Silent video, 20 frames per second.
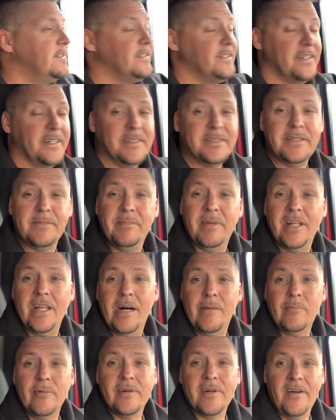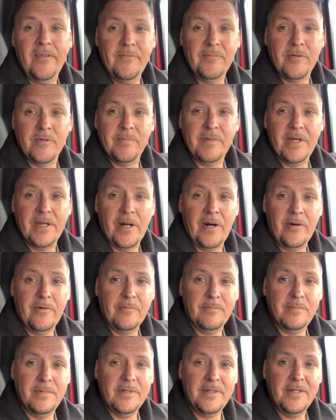because it'd be a lot more comfortable to be at
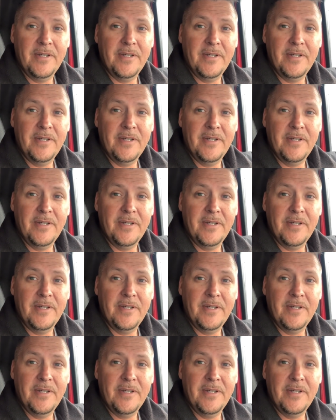home.